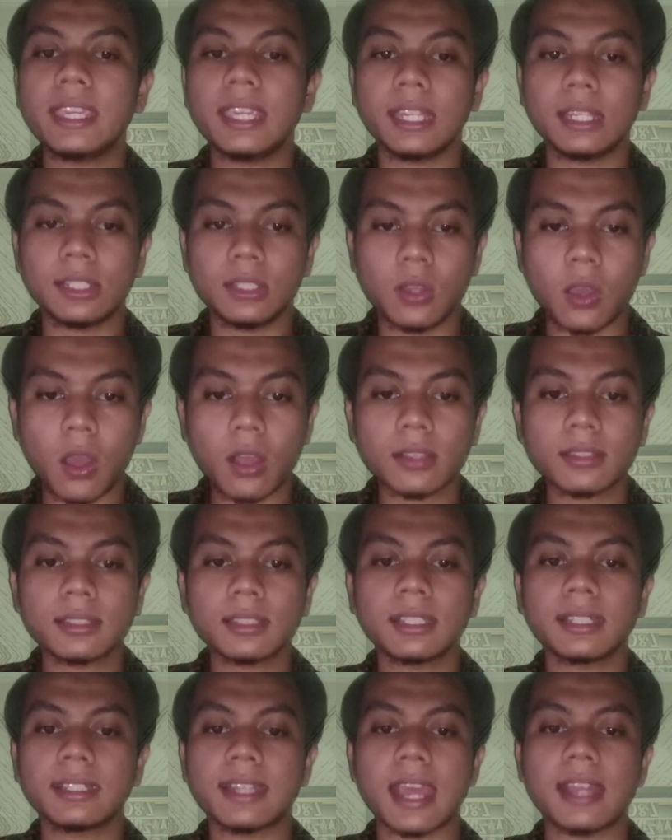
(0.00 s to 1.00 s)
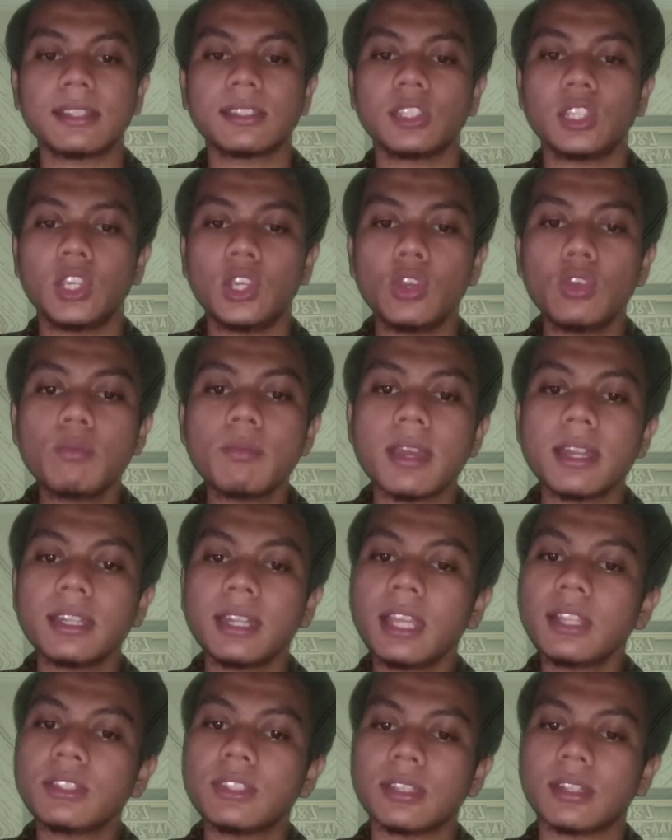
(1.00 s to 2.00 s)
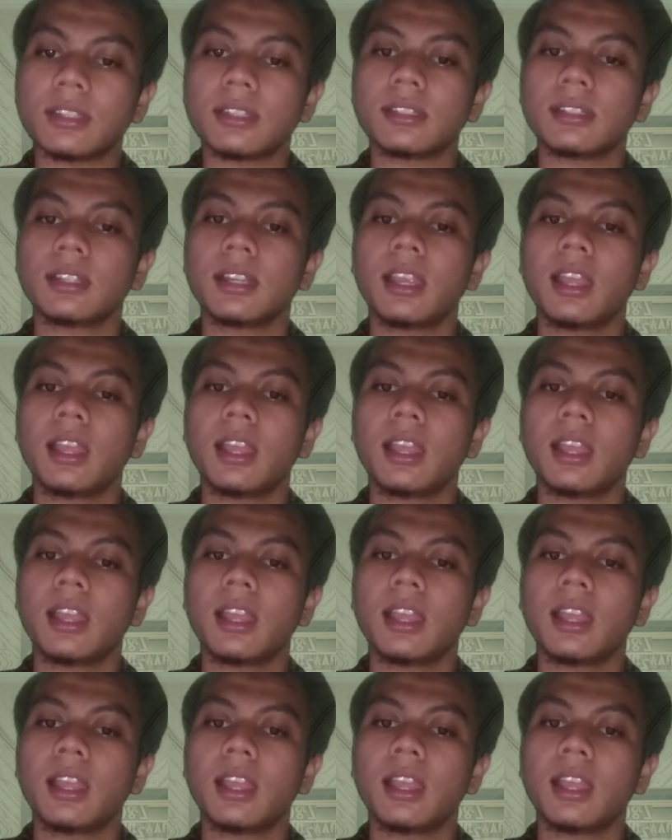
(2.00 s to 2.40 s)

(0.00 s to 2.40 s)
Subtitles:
it goes, that's human nature,